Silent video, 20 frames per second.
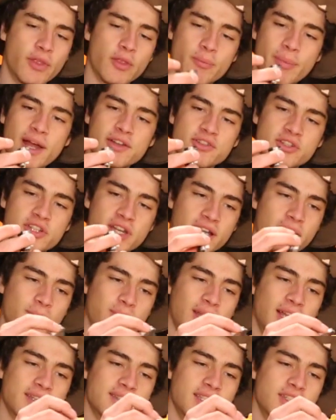the battery checker
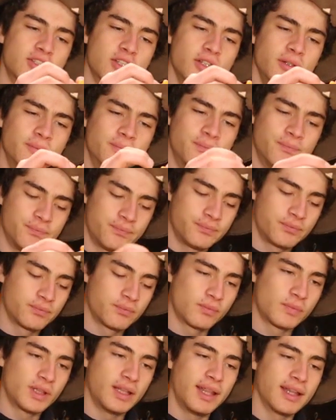plugs into,
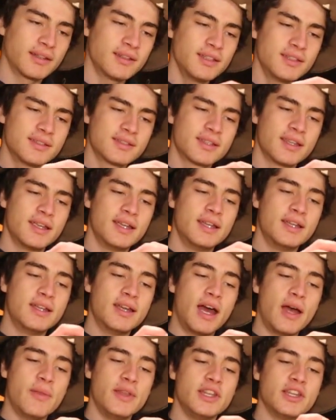like this,
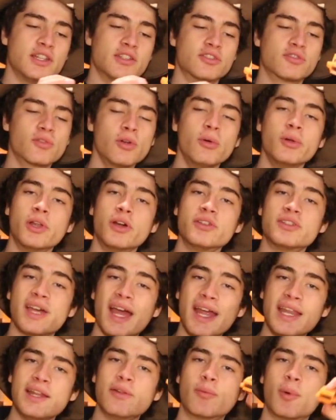and then you can screw it on to
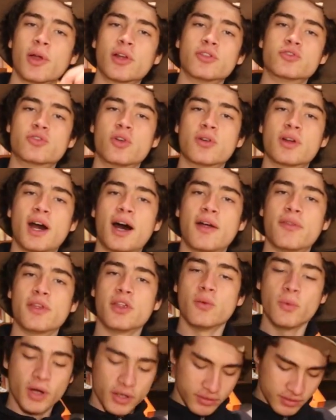any remote control car that
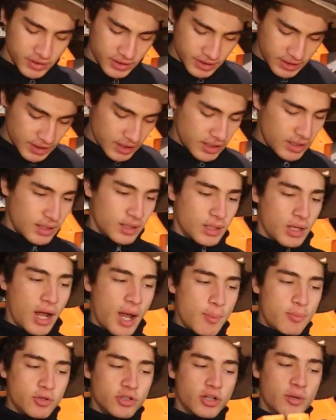you want.
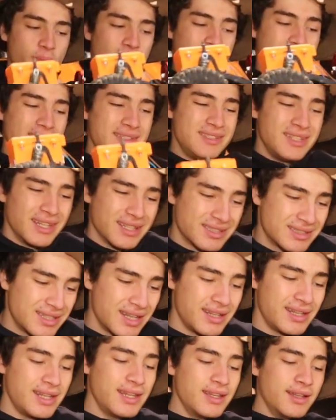I put it on my
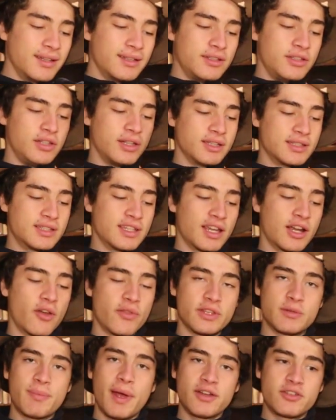SCX-10 here. You can see I got
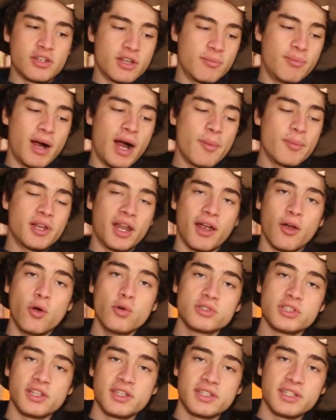this battery compartment I
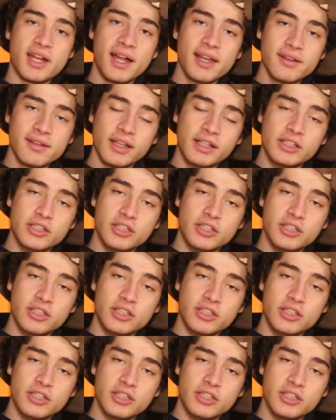also designed.